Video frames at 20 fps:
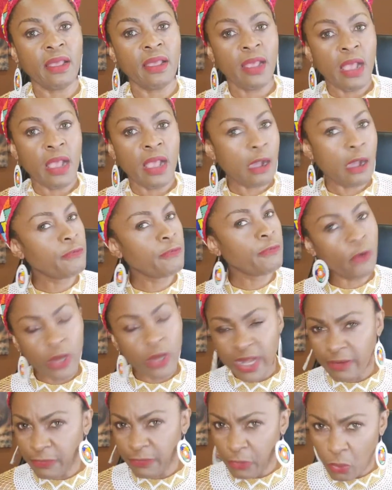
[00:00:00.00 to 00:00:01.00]
are
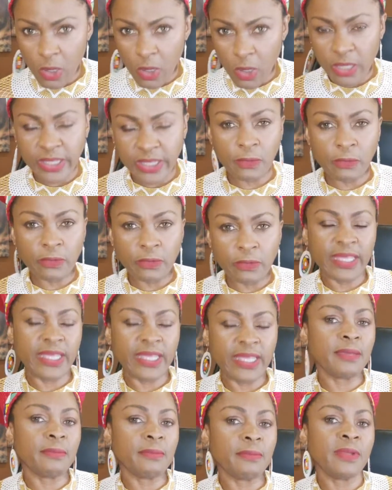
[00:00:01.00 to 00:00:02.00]
forever working with
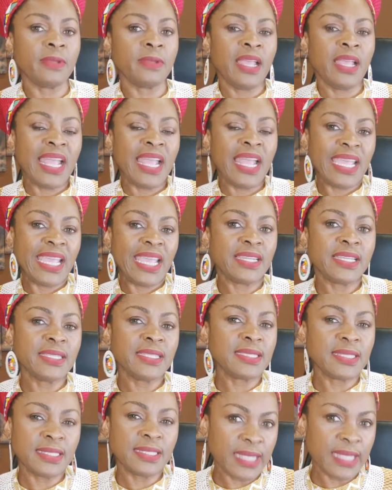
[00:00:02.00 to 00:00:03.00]
him and his
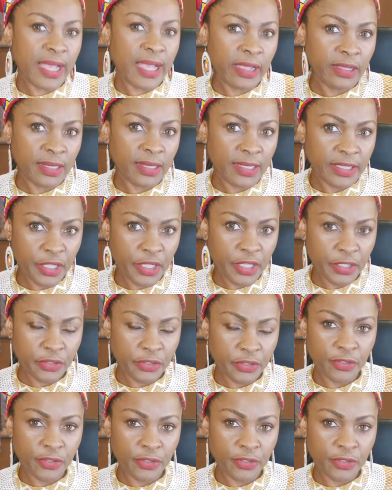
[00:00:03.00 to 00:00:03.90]
entire lineage.